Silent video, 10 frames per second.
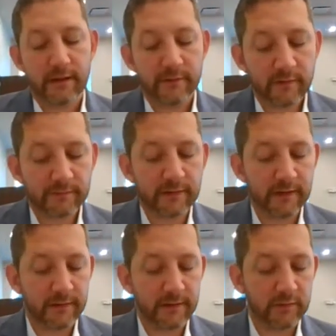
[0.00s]
Some
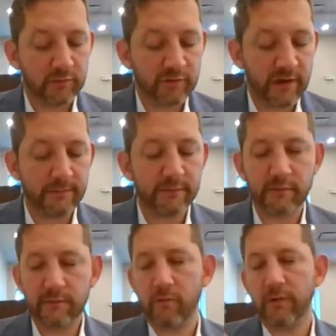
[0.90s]
say that
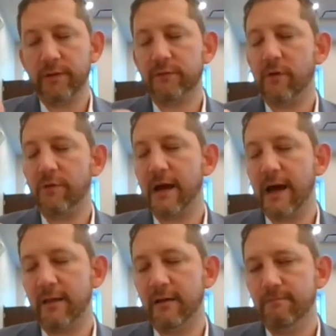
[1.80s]
Shabbos is the one that's called
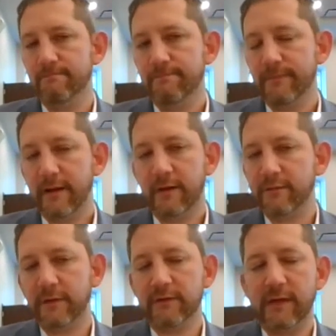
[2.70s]
kala, and
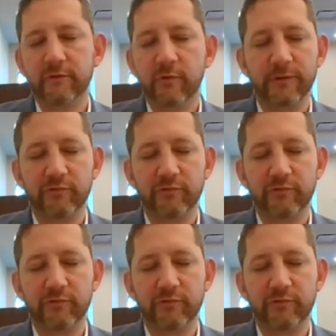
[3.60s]
others say it's not talking